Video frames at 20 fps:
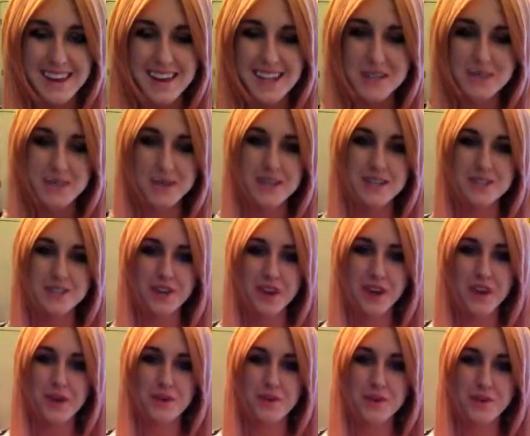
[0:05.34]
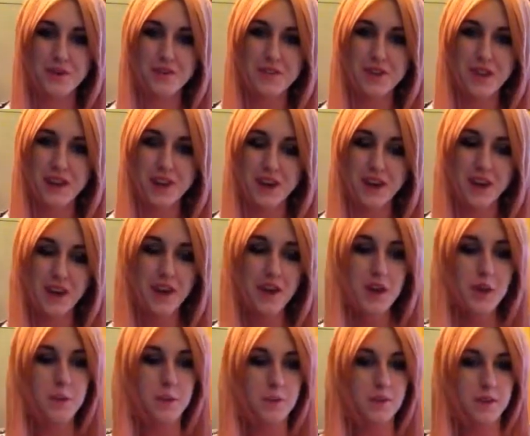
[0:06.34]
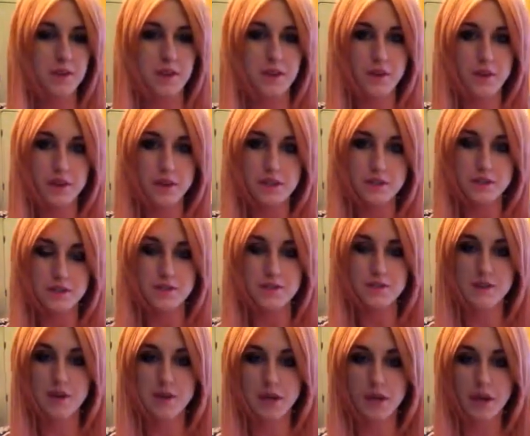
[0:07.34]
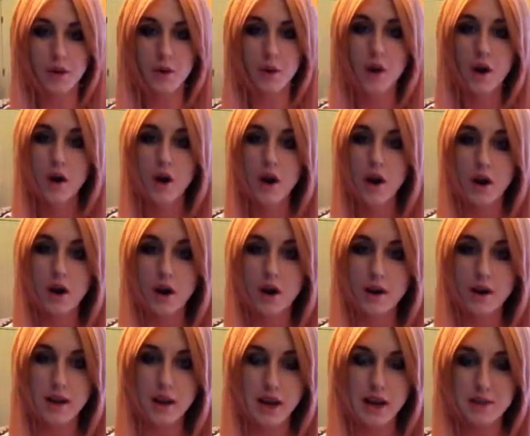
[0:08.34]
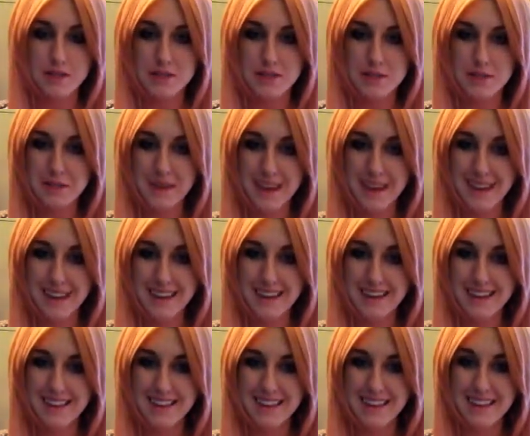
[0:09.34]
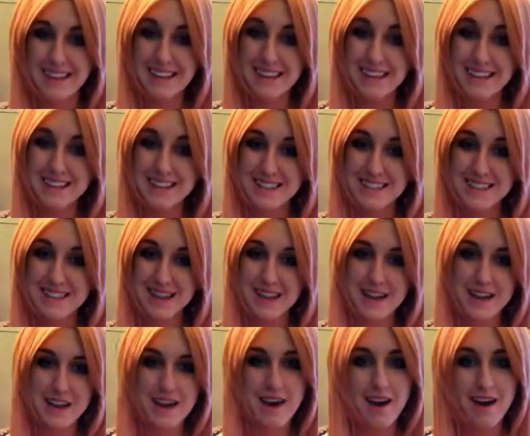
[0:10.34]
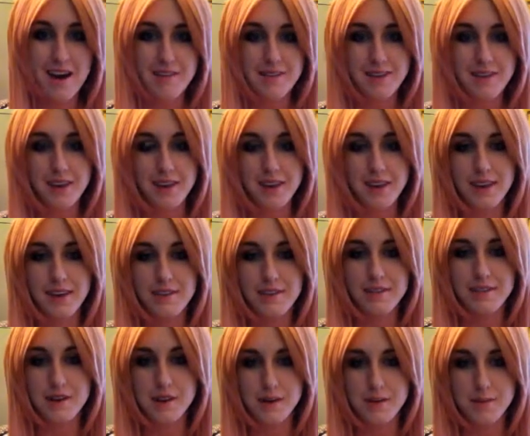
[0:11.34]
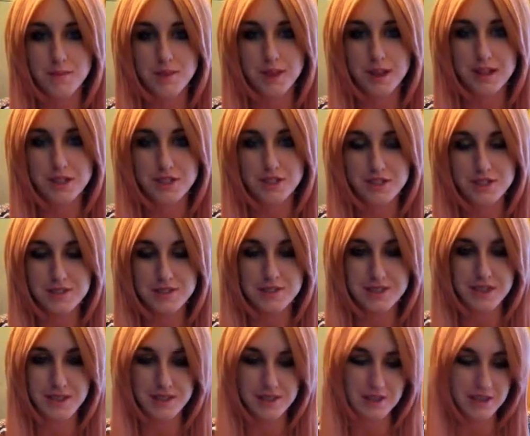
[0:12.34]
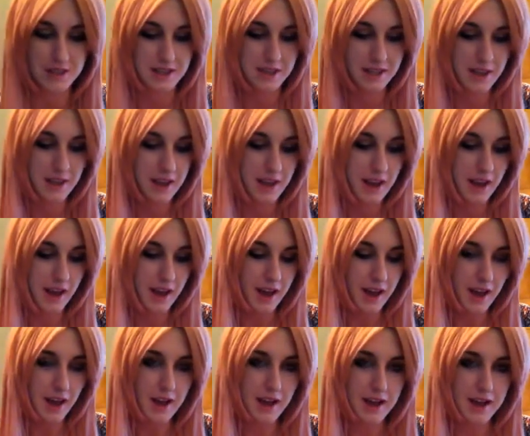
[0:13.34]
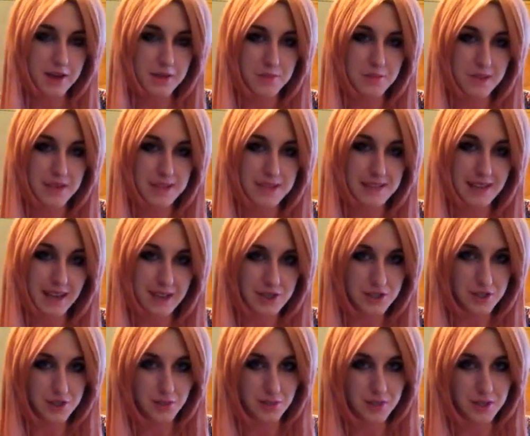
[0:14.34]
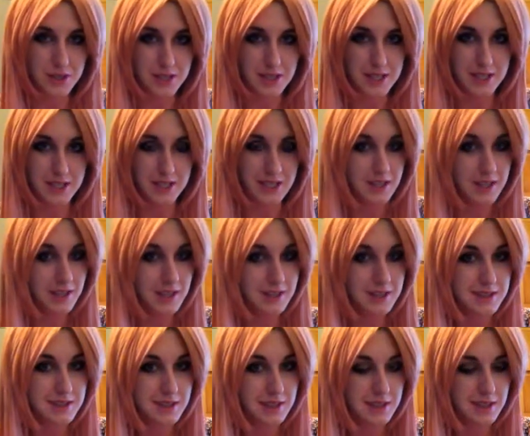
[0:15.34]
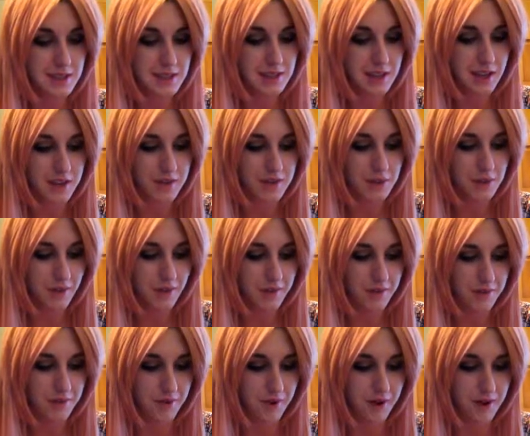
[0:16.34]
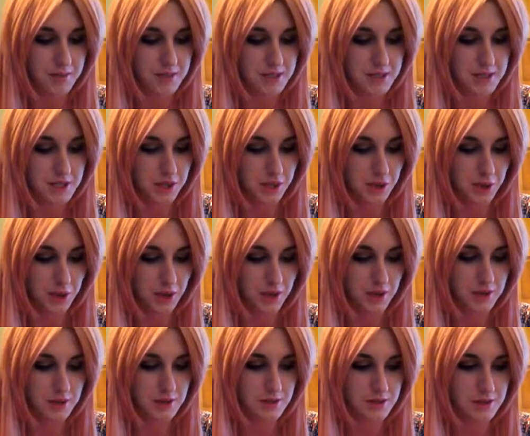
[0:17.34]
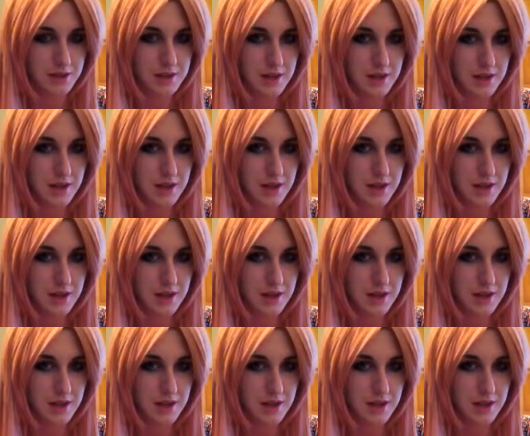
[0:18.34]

Cosplayer Scarlett Wolf here with another how-to video on how to make Link's Navi from The Legend of Zelda. Um, it's actually really easy if you have the right materials.